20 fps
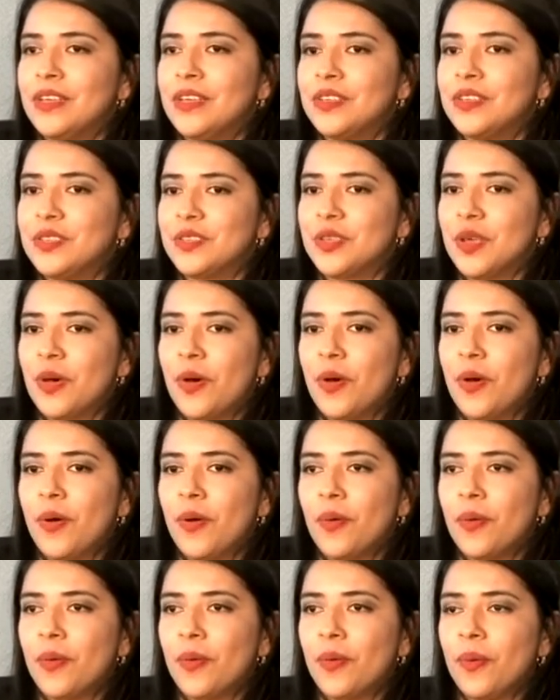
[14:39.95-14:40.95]

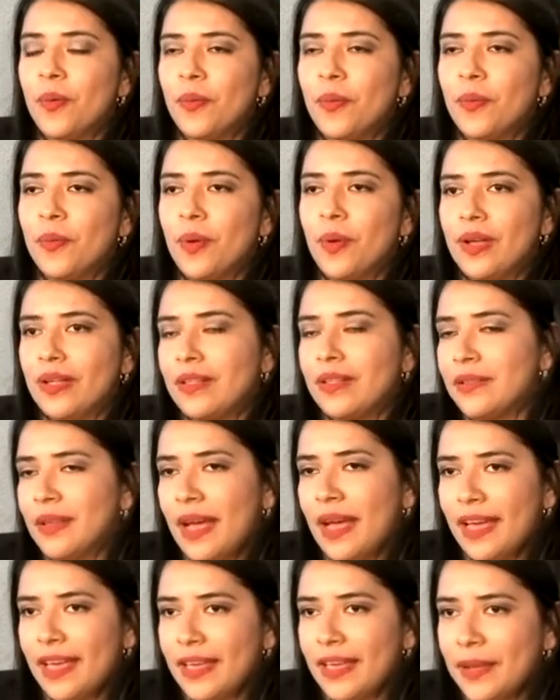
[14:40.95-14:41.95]
So, well,
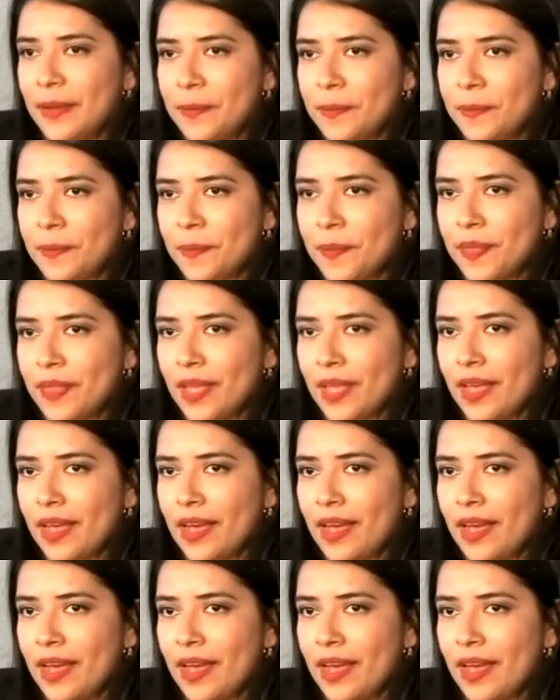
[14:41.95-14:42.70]
I